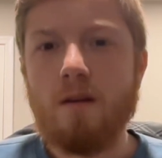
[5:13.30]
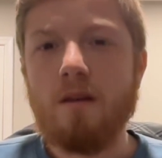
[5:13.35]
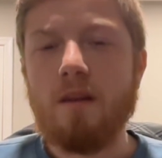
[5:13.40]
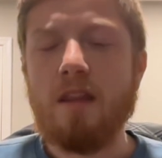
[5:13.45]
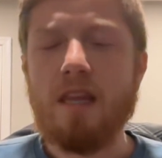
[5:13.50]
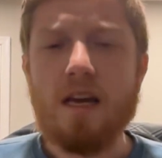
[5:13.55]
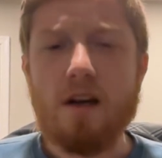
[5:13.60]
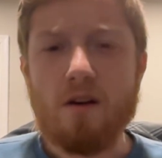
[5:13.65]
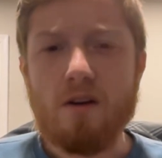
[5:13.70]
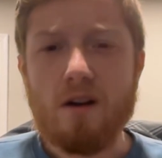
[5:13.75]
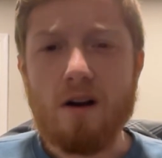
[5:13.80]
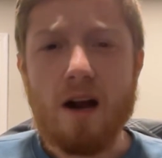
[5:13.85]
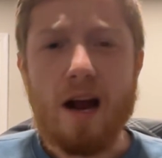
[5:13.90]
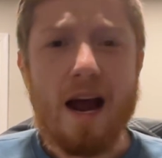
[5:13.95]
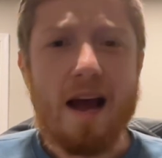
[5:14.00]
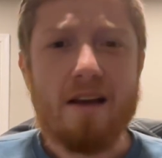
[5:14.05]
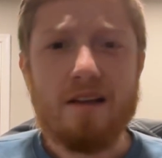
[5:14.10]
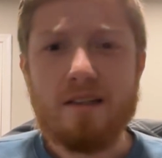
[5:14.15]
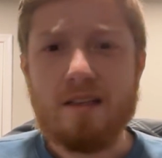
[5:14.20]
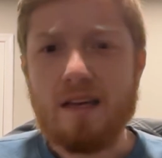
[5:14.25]

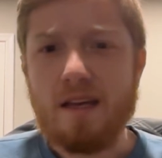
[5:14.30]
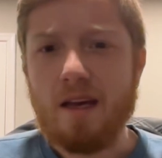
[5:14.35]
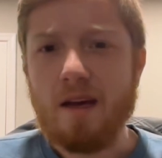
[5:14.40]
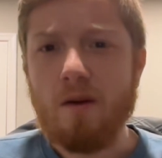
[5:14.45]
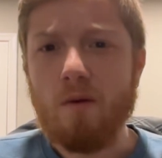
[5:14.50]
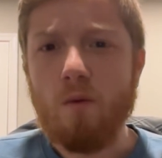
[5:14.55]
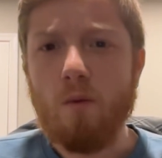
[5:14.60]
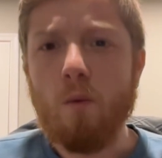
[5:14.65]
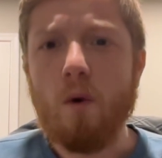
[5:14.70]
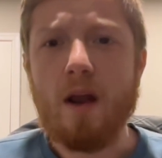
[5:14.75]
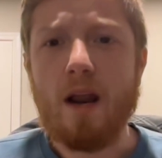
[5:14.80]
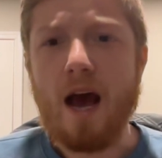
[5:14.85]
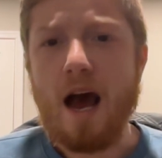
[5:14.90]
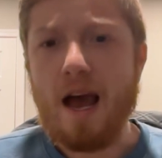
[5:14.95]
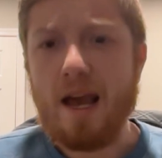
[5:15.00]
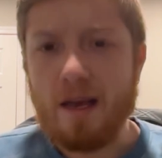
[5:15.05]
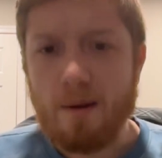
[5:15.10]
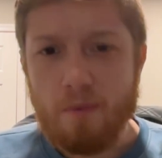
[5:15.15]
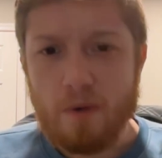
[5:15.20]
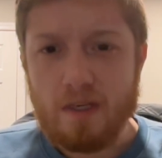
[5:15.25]
theorizing what
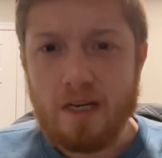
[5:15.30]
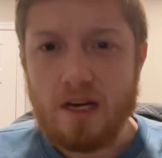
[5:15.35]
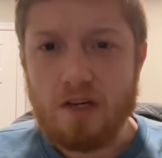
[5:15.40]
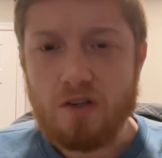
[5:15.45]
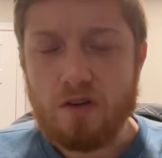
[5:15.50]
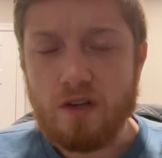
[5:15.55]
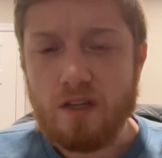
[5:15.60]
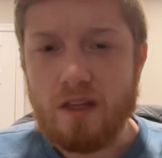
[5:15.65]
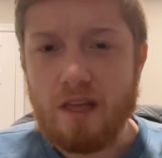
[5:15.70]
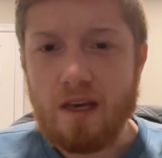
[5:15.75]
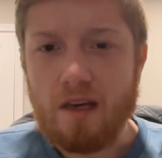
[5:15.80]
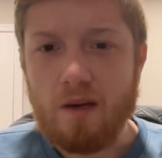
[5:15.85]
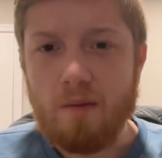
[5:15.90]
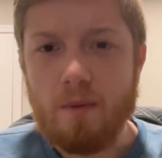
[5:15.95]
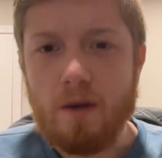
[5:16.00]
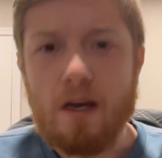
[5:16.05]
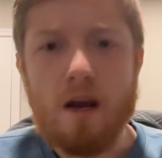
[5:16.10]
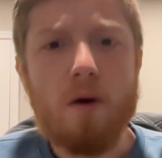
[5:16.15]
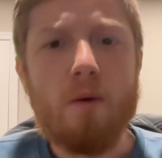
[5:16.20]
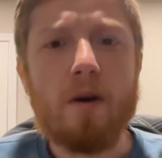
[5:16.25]
I potentially think could
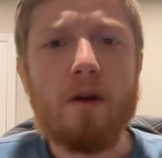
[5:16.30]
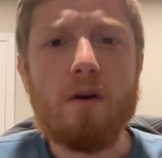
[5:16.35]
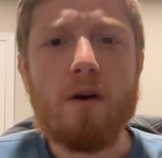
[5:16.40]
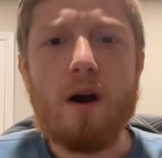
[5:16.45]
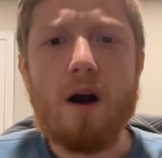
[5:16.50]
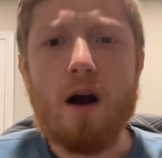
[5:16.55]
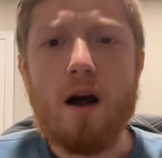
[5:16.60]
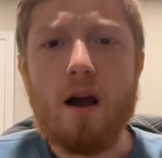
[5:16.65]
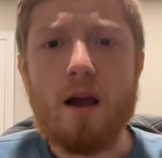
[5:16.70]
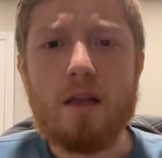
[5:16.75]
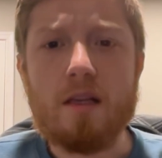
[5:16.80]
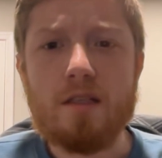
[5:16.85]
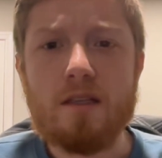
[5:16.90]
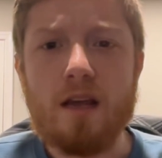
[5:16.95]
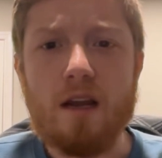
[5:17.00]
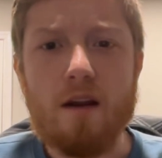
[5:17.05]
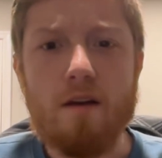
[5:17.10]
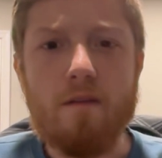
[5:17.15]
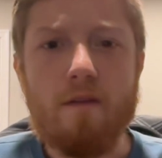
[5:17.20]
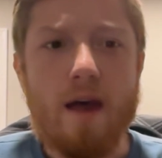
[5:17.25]
be going wrong
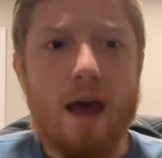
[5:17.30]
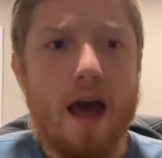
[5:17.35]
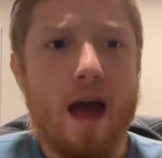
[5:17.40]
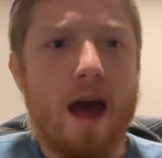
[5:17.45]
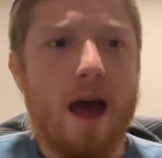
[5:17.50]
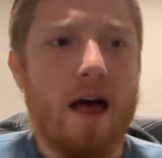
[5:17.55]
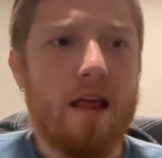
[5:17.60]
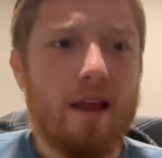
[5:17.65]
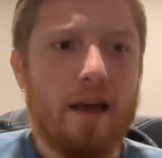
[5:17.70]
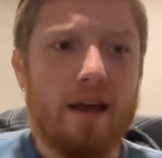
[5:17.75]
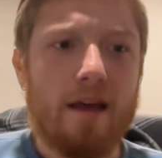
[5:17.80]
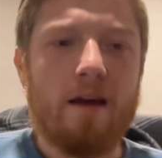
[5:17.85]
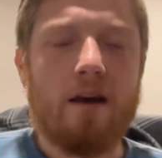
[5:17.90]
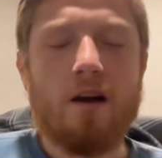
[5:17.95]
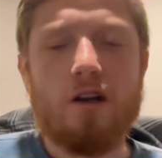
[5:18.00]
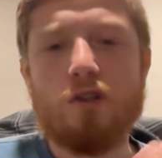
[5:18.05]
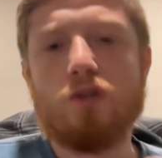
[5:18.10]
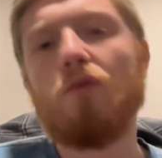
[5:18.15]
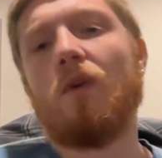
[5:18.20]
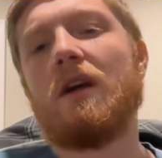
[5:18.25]
instead of like
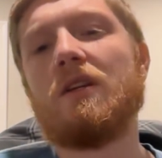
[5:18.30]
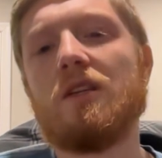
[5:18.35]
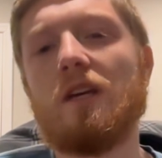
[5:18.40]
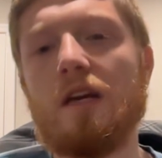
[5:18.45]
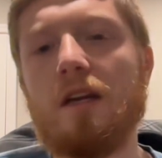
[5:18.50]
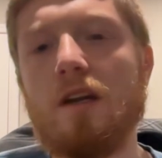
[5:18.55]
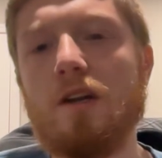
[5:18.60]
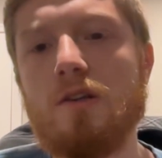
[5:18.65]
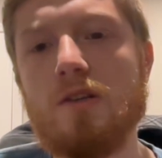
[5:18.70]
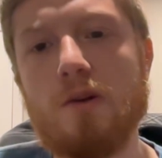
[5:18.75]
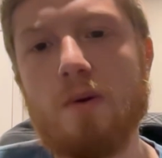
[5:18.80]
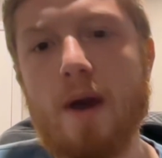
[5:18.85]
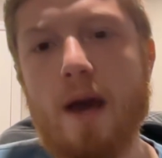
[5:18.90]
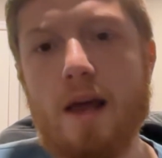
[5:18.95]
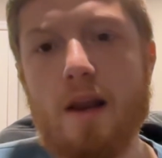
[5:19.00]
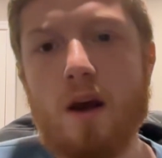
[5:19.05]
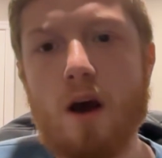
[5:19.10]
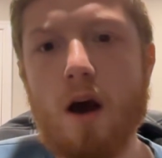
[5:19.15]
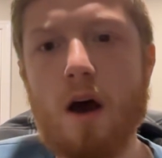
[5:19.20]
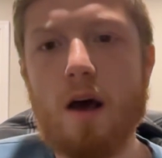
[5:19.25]
addressing an issue
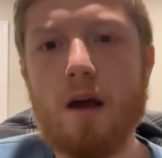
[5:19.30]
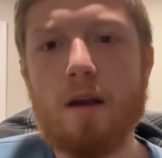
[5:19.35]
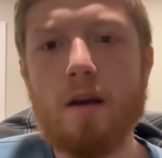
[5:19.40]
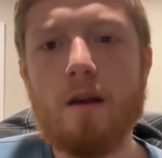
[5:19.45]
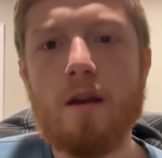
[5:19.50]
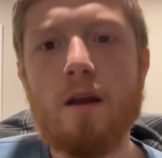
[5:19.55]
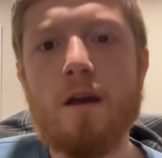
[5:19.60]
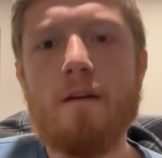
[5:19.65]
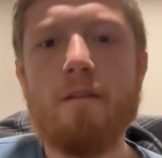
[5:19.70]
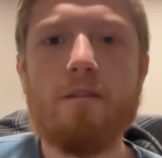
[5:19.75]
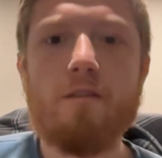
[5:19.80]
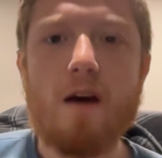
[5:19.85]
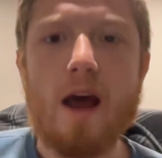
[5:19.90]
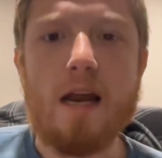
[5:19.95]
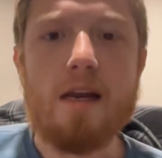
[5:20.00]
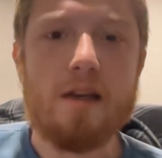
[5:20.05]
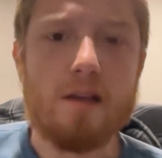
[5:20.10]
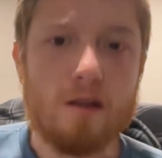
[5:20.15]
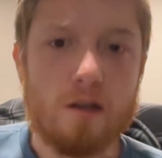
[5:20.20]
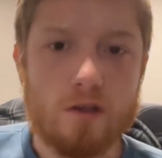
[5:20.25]
head on,
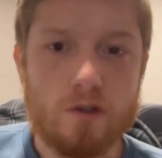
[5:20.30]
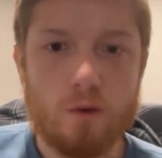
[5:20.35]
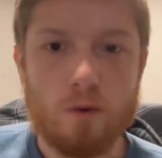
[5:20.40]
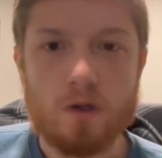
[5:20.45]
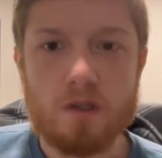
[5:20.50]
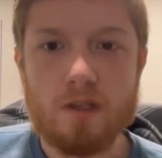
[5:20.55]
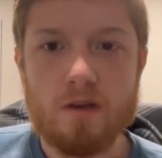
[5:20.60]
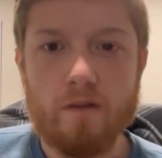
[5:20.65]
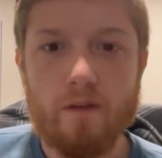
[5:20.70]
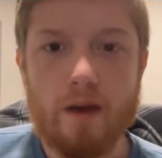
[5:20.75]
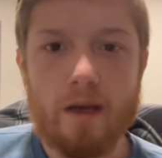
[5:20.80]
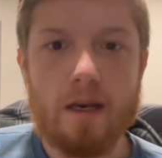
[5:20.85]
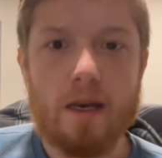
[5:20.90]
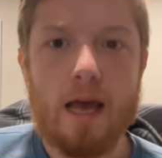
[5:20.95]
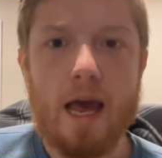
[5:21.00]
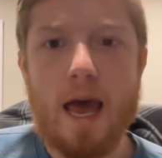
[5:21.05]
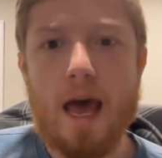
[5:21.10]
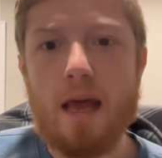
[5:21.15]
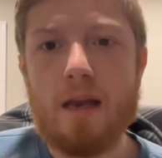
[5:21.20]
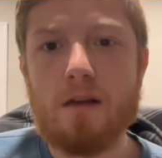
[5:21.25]
finding the source of it
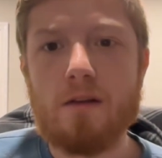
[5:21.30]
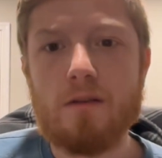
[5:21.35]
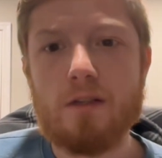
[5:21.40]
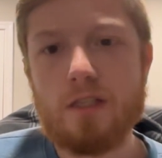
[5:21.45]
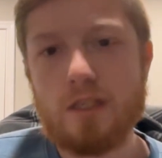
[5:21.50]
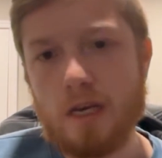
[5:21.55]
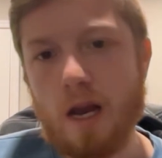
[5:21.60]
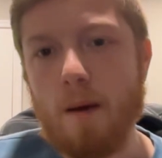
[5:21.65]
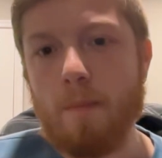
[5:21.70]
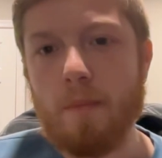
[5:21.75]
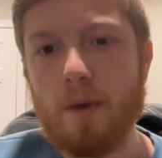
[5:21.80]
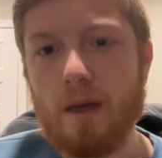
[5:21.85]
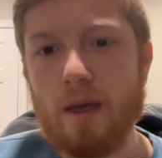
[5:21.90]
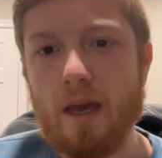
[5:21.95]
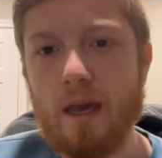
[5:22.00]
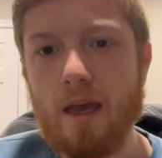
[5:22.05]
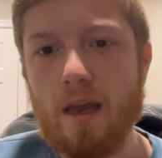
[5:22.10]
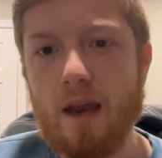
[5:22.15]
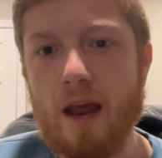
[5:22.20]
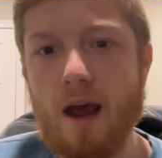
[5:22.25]
and stomping
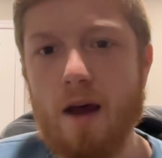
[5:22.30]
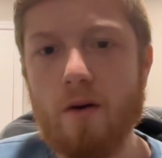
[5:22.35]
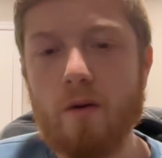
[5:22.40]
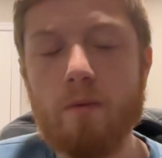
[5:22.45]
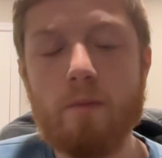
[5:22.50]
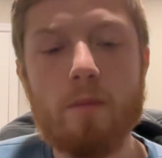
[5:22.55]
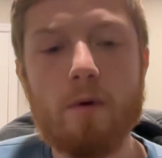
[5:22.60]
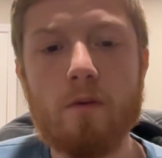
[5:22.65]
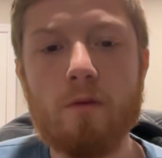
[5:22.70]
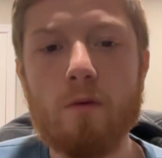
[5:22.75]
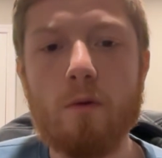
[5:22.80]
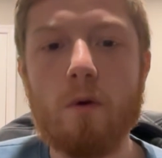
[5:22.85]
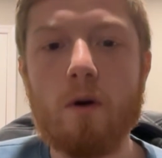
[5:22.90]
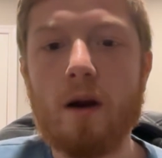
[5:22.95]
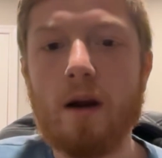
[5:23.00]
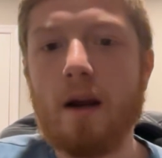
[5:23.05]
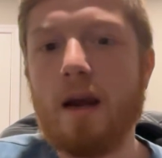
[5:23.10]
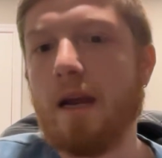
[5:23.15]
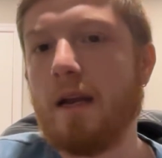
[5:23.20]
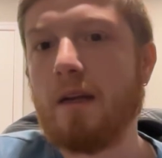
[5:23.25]
it out
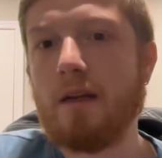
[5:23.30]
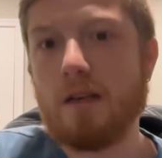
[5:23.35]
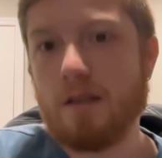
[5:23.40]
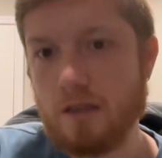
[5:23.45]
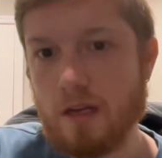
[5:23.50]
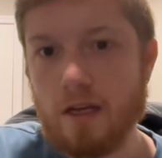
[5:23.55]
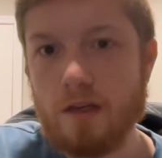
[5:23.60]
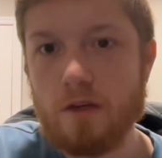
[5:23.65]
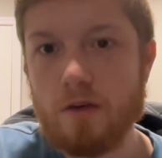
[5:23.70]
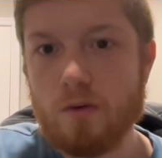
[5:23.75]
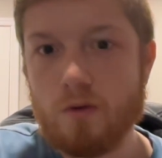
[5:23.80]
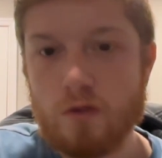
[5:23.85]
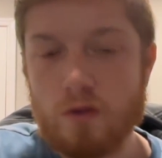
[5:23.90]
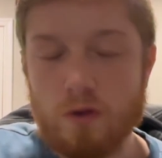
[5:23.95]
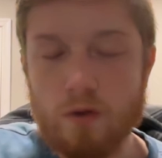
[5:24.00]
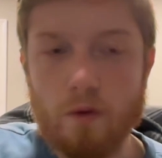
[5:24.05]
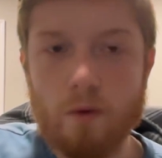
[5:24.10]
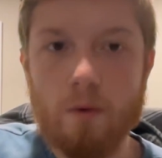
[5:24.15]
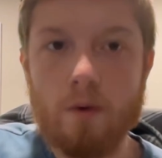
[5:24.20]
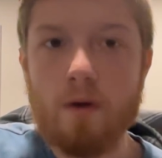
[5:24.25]
before it continues
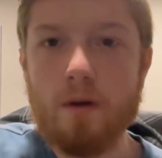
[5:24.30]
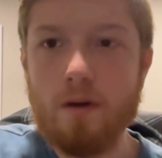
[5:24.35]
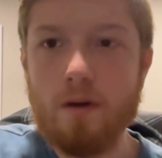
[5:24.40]
to